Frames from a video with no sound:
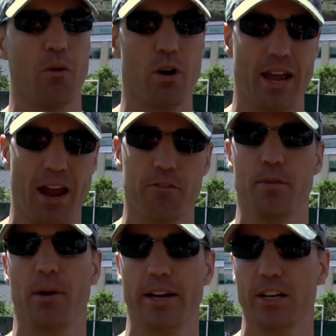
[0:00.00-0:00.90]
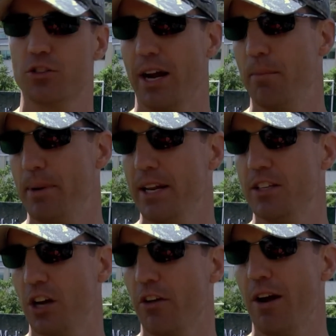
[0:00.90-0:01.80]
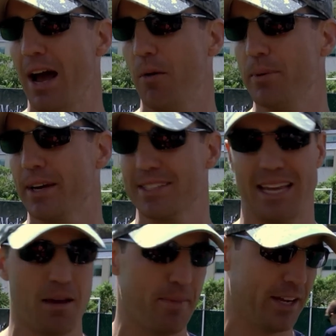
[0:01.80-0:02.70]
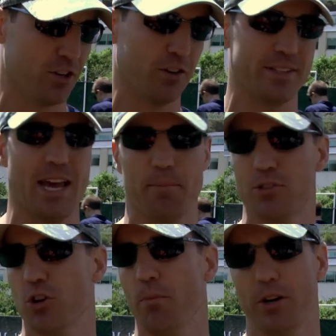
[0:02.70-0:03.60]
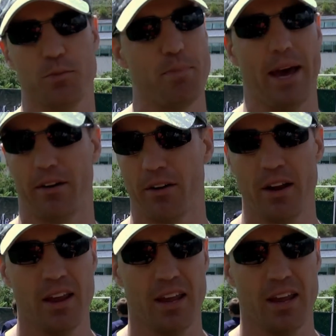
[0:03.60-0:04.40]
I want everybody to try to beat each other out because then it makes our depth so much better